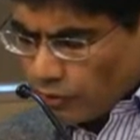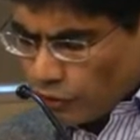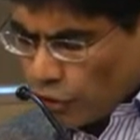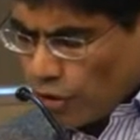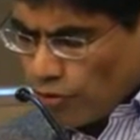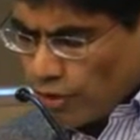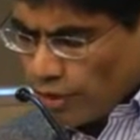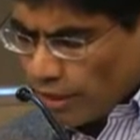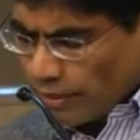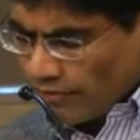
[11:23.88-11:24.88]
children
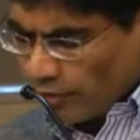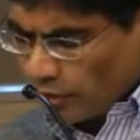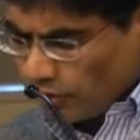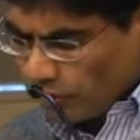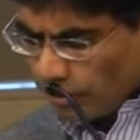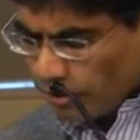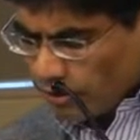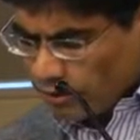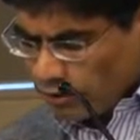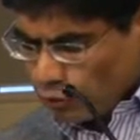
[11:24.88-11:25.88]
in verse
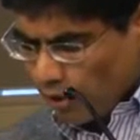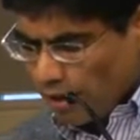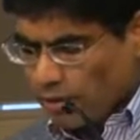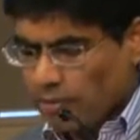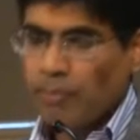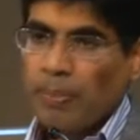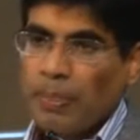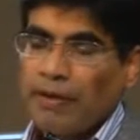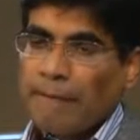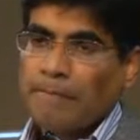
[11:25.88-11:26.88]
12
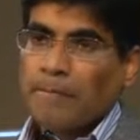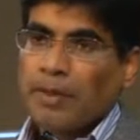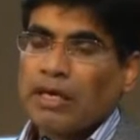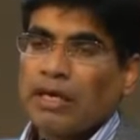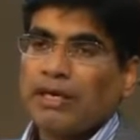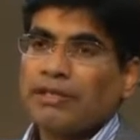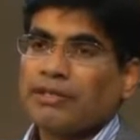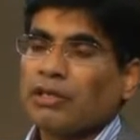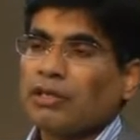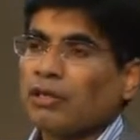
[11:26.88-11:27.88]

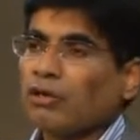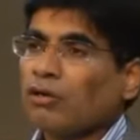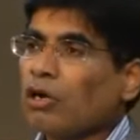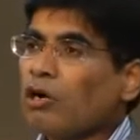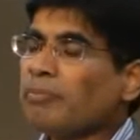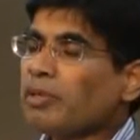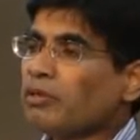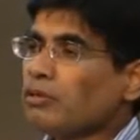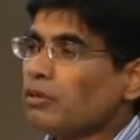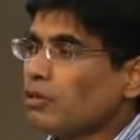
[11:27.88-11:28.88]
is a
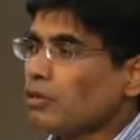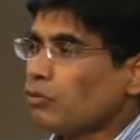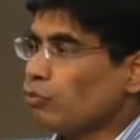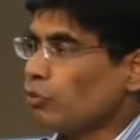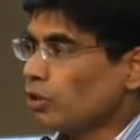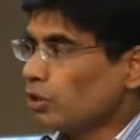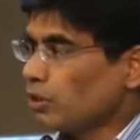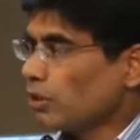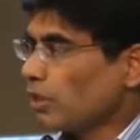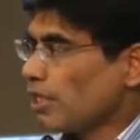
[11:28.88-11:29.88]
common
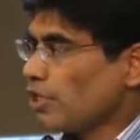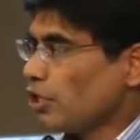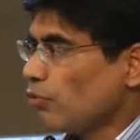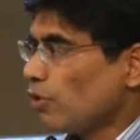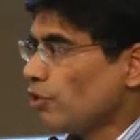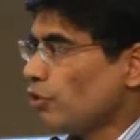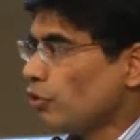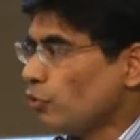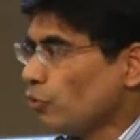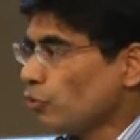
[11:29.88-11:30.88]
word that he will
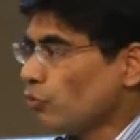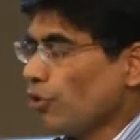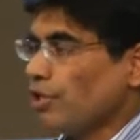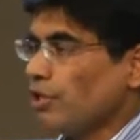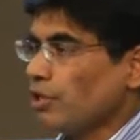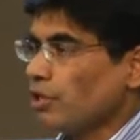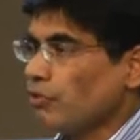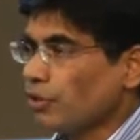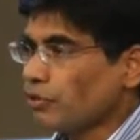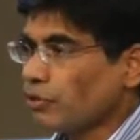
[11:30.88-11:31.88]
use when he
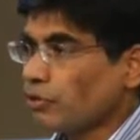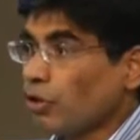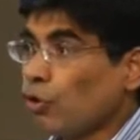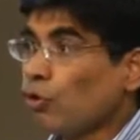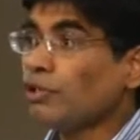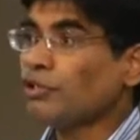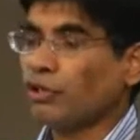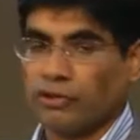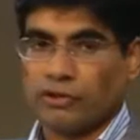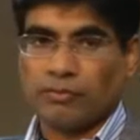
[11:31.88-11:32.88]
addresses the whole
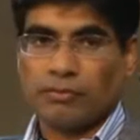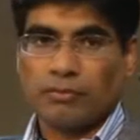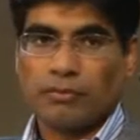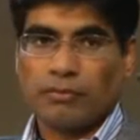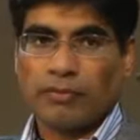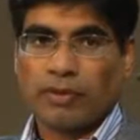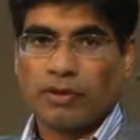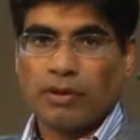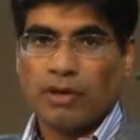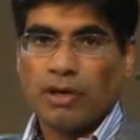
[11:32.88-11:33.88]
church.
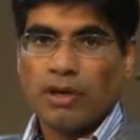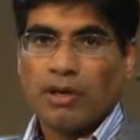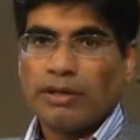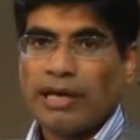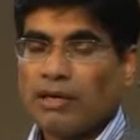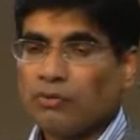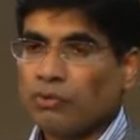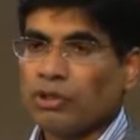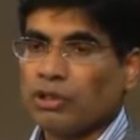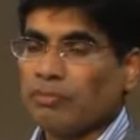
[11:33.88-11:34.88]
That
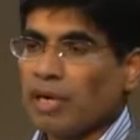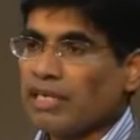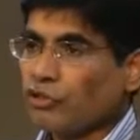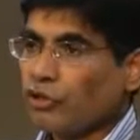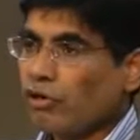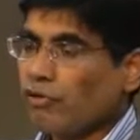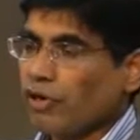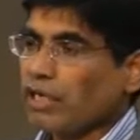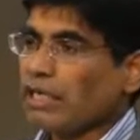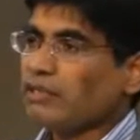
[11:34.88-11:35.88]
word, my
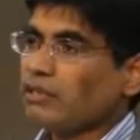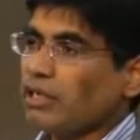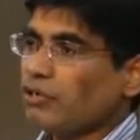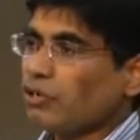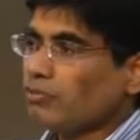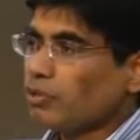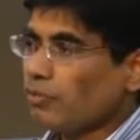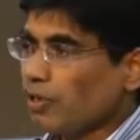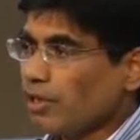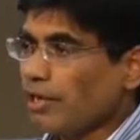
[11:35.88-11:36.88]
children, is in terms
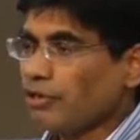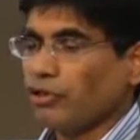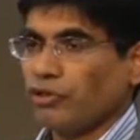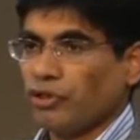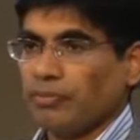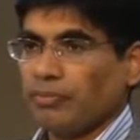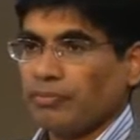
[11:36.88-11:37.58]
of relationship.